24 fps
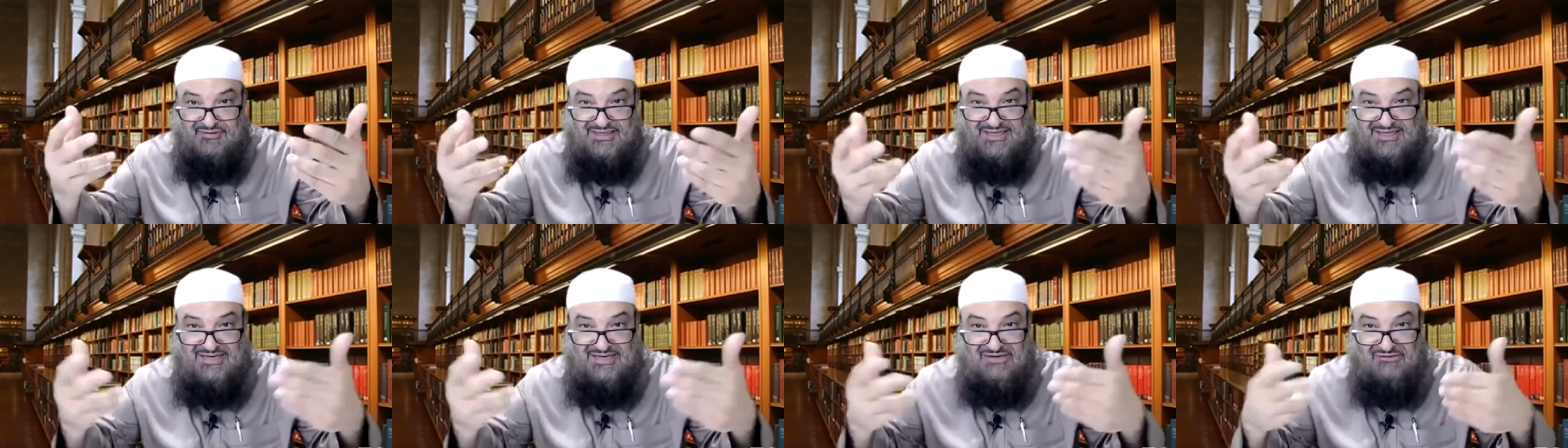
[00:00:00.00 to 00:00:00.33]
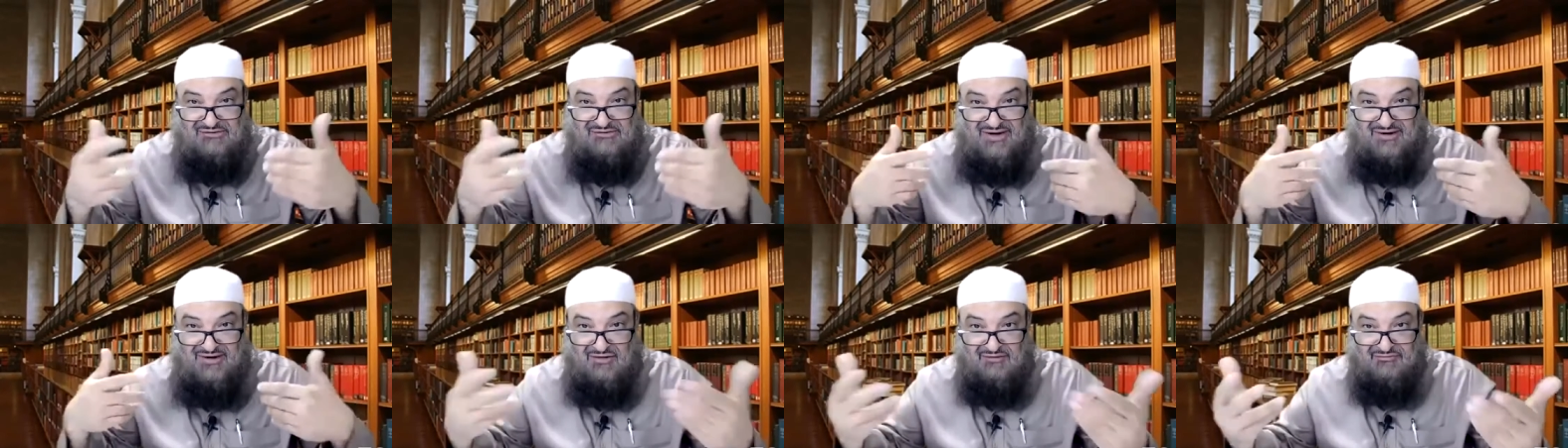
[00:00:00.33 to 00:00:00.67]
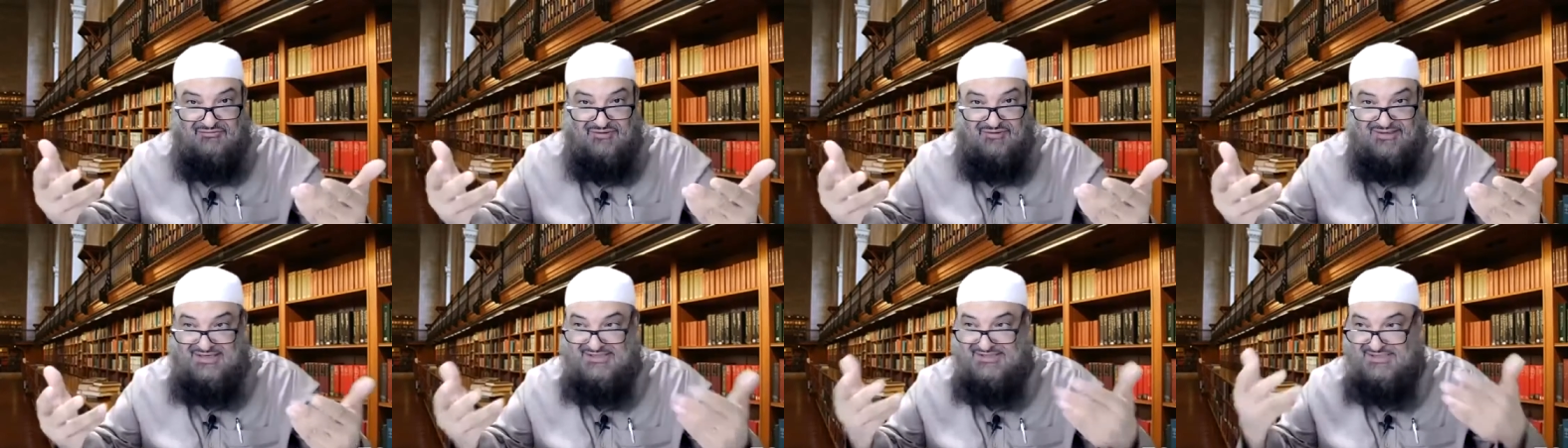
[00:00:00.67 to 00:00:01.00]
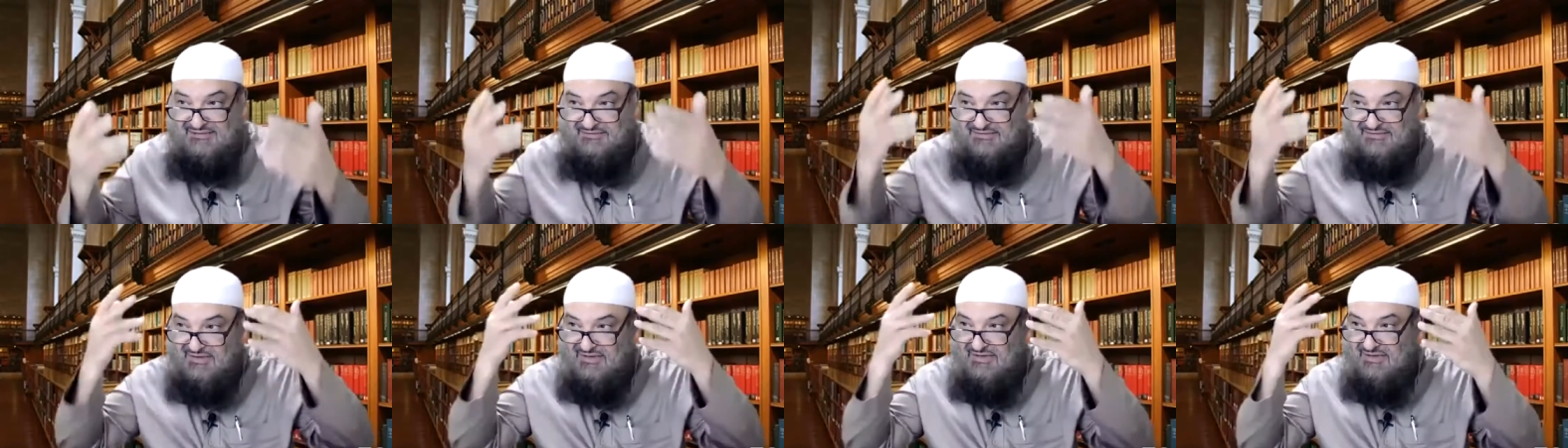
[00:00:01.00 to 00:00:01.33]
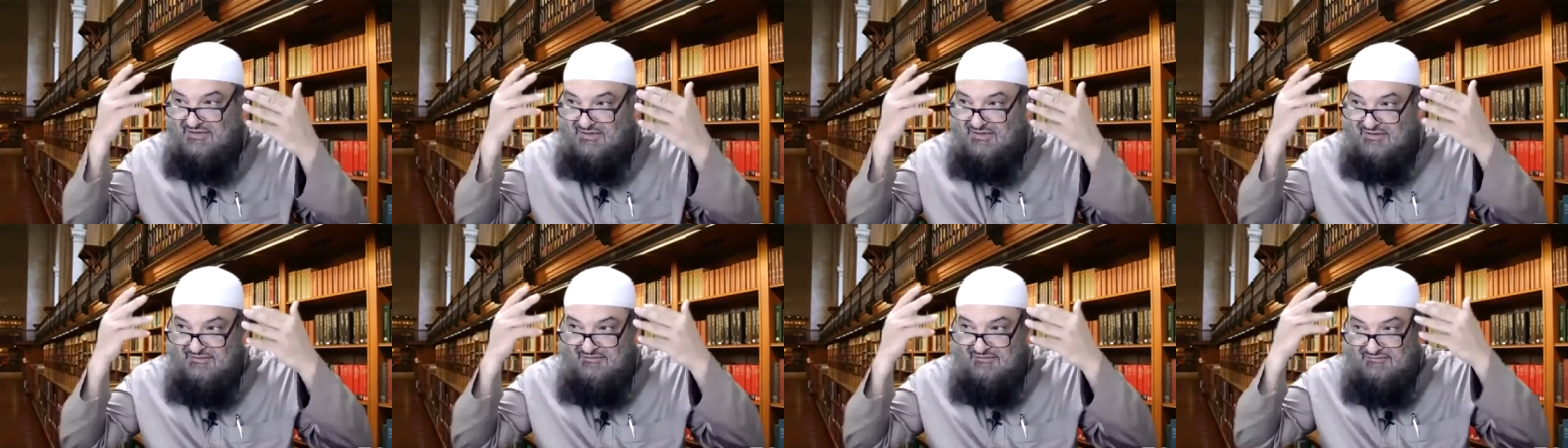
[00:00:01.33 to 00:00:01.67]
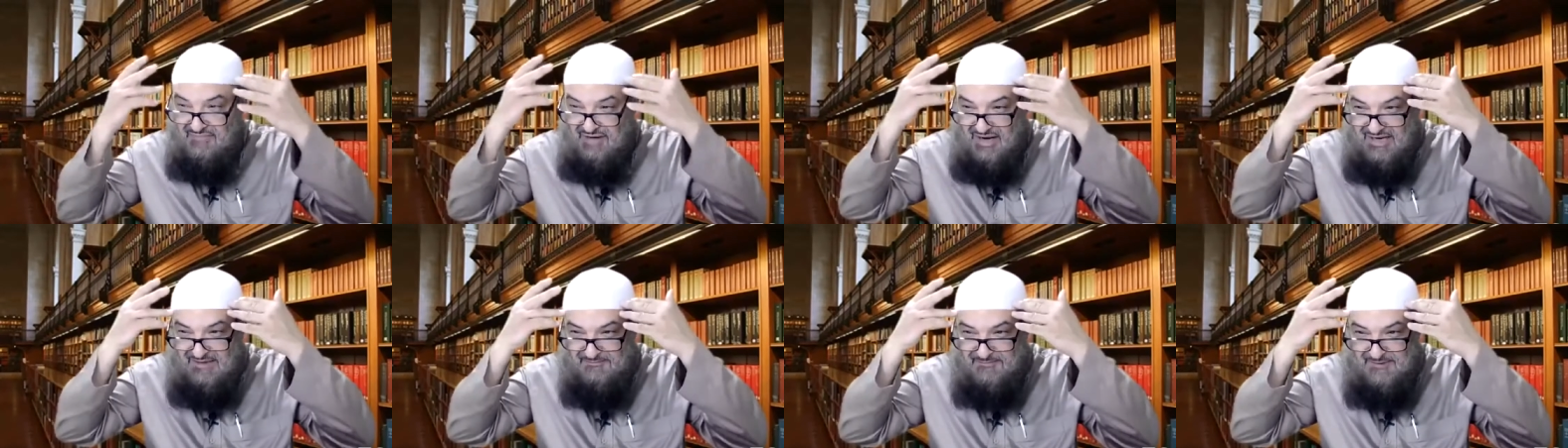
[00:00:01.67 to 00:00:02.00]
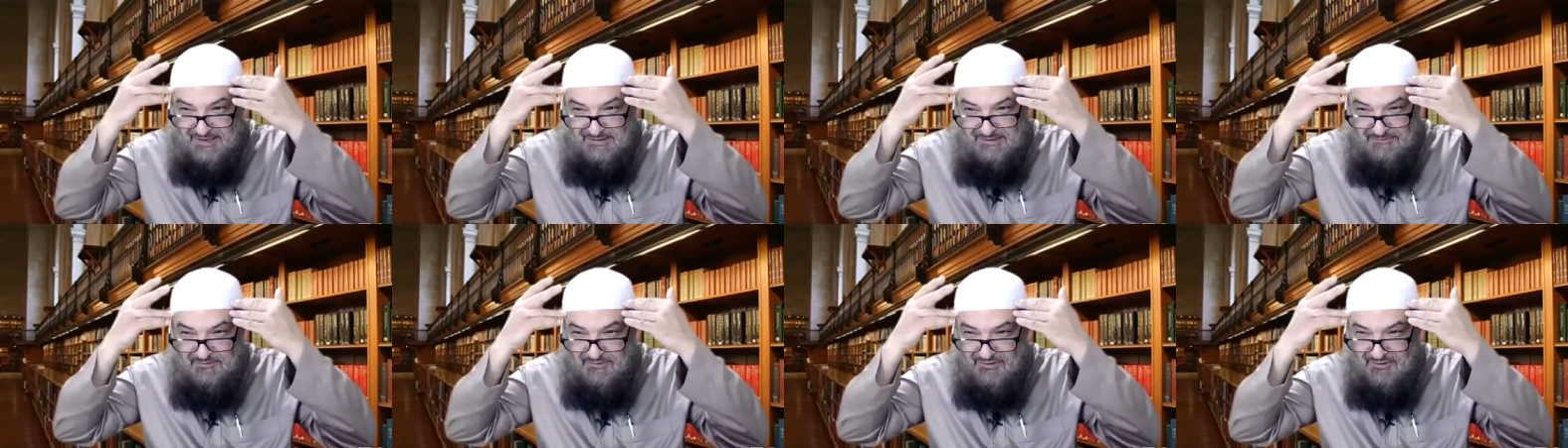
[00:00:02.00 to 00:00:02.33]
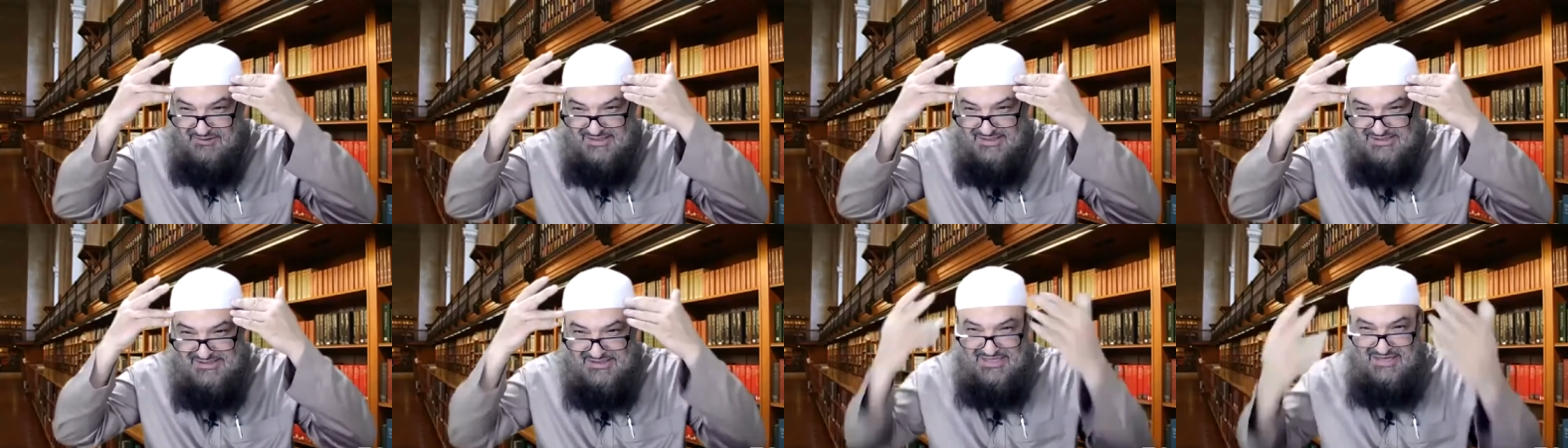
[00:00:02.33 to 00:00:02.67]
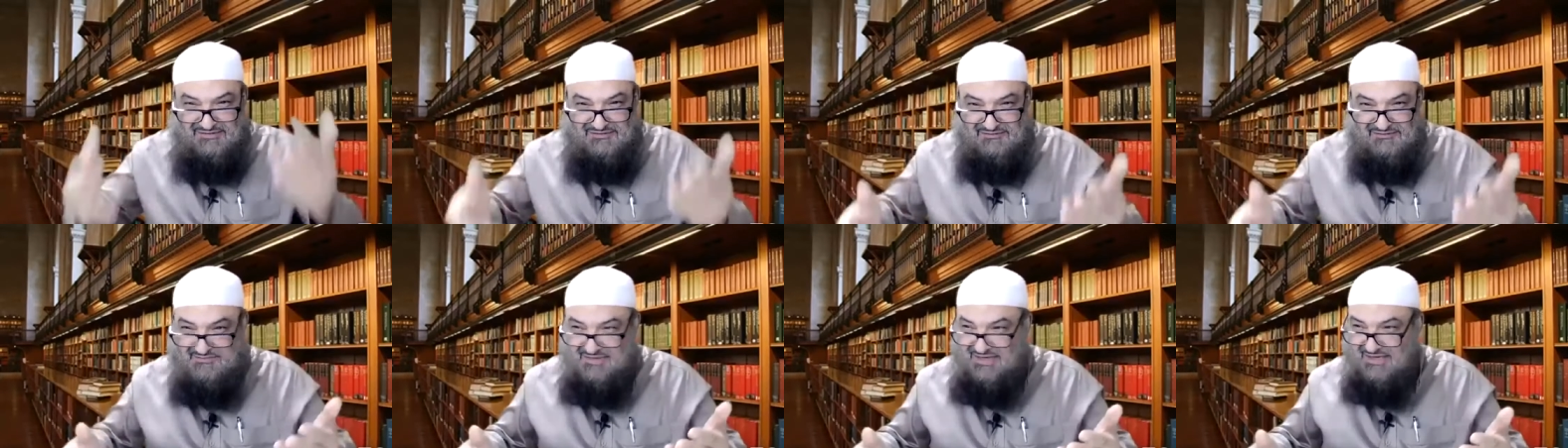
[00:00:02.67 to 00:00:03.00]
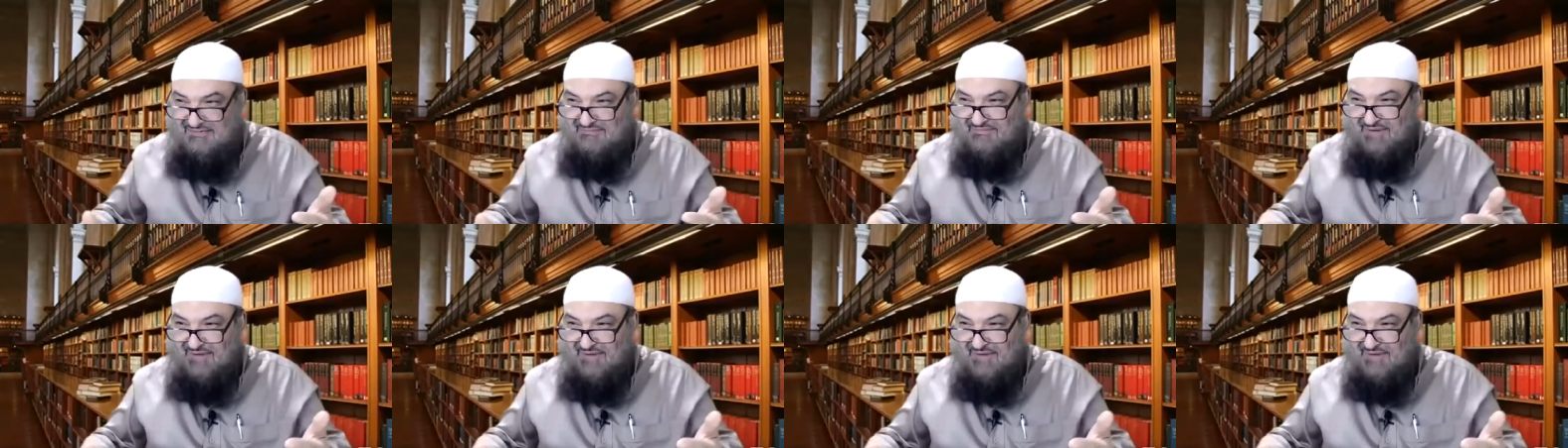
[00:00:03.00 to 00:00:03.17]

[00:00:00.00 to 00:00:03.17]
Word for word: He ran off and he said, My people deceived me.